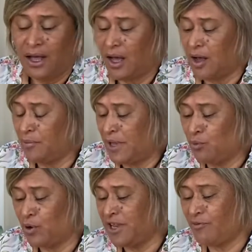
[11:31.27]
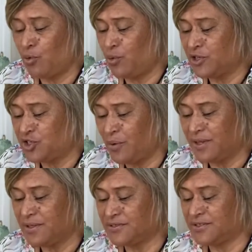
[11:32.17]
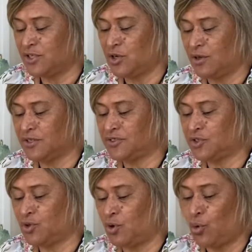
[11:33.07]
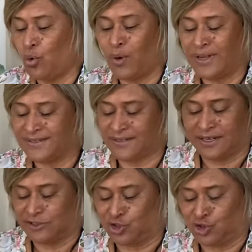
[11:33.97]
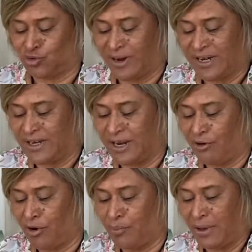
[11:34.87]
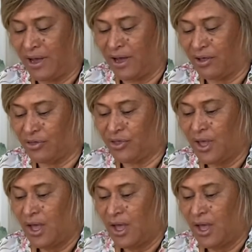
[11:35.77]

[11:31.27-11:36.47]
and whatever we're doing, there's it's not always a straight and narrow path,